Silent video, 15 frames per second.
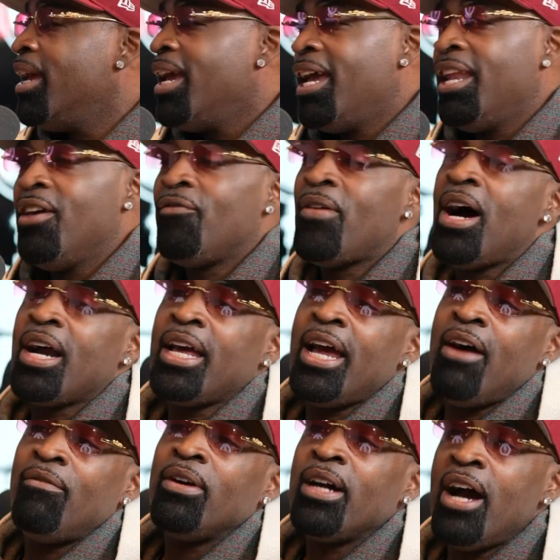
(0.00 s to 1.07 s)
And if I could
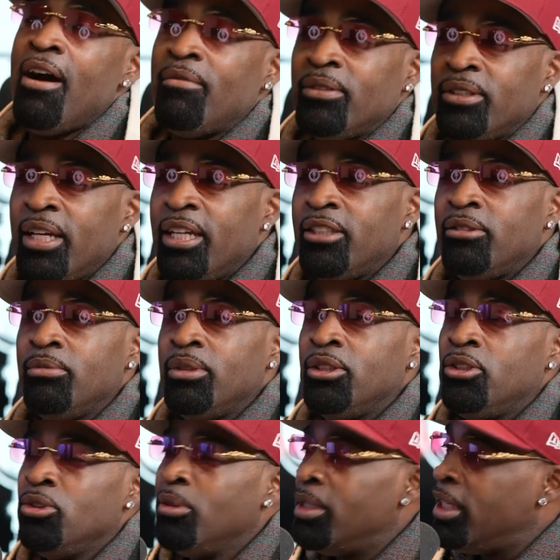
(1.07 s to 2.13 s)
have a conversation
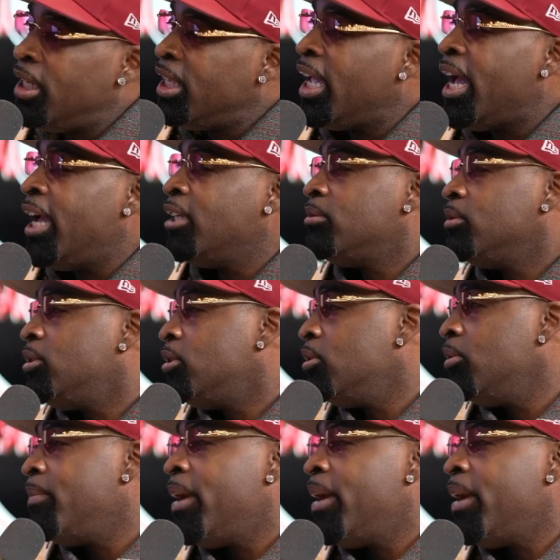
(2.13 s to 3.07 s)
with you and engage with you,